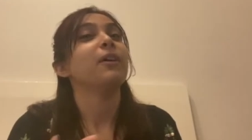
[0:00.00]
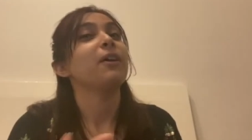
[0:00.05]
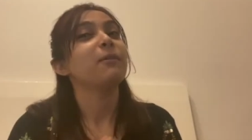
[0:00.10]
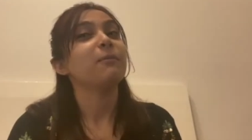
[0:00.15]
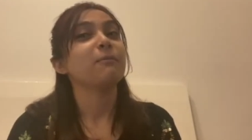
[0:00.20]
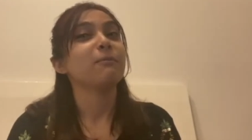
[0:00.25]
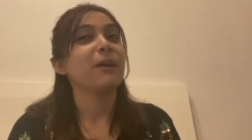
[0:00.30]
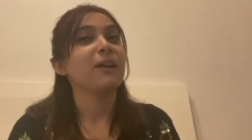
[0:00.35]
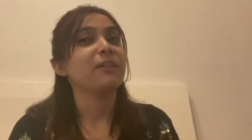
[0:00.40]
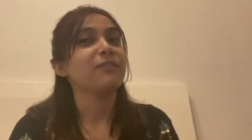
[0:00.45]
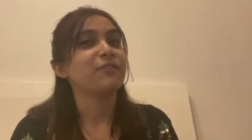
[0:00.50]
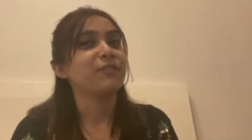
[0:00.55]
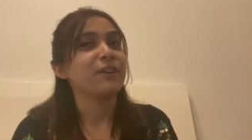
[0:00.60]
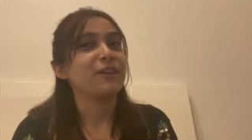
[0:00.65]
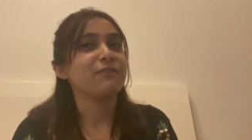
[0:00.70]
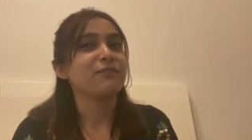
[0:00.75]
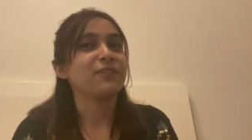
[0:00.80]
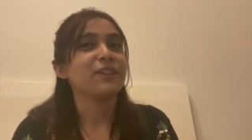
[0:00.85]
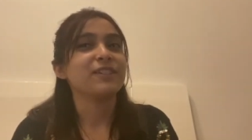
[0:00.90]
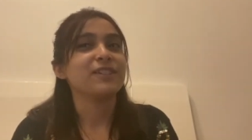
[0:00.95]
My
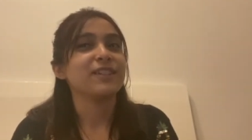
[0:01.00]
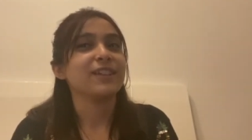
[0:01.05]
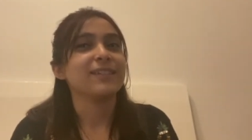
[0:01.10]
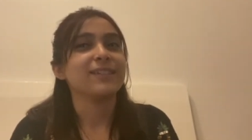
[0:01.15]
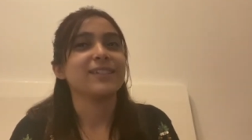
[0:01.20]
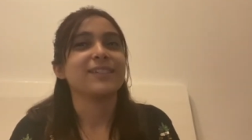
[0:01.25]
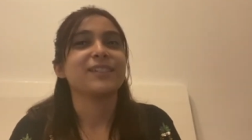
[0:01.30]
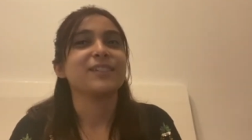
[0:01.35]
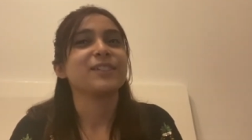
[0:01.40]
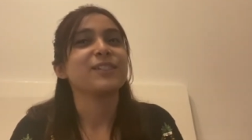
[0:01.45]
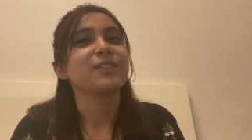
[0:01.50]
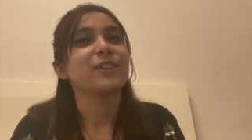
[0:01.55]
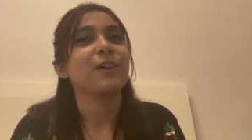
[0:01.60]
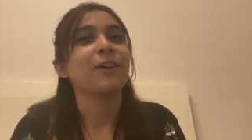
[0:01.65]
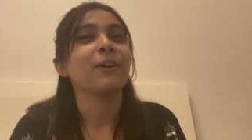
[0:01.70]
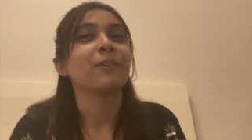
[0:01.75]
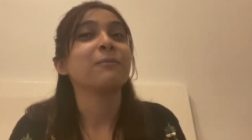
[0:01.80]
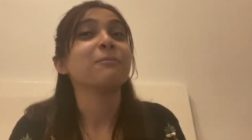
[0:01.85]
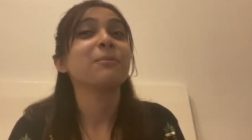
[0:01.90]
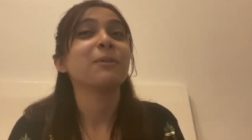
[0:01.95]
friend Francesca's
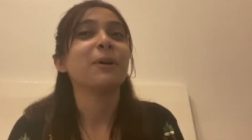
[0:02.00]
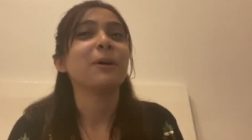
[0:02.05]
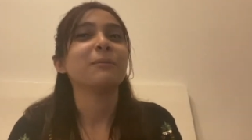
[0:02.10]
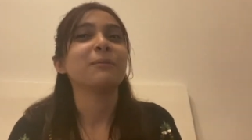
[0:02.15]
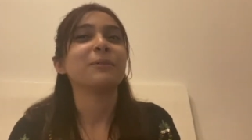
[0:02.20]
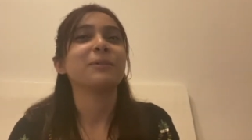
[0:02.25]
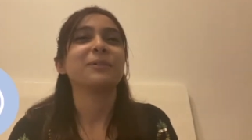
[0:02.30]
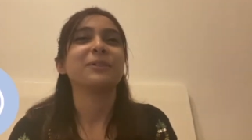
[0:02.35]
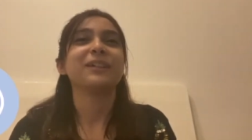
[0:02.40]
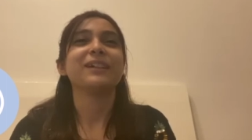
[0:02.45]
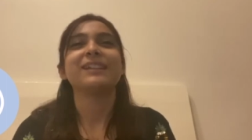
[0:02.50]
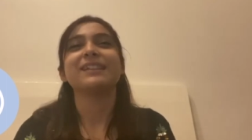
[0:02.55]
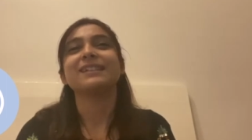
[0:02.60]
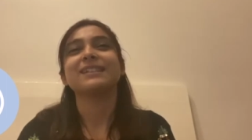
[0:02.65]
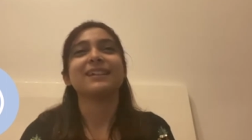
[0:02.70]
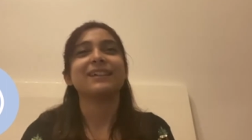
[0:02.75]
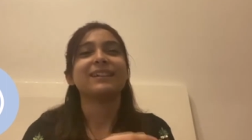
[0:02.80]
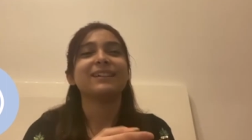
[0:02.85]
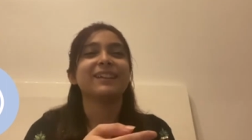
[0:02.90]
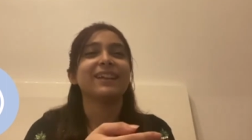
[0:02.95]
song, Prom Queens,
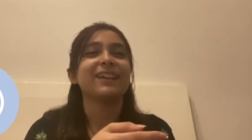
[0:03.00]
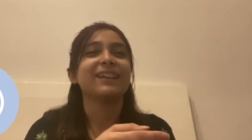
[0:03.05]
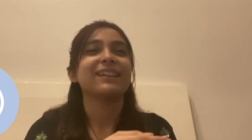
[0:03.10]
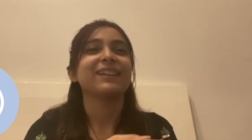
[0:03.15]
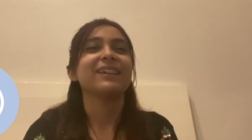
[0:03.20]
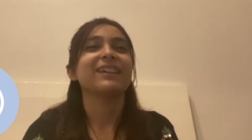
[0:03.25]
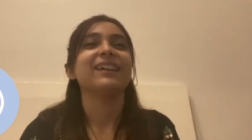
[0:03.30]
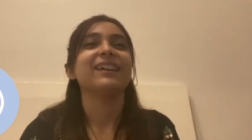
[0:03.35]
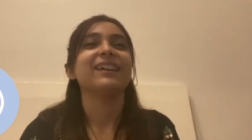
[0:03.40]
I like that.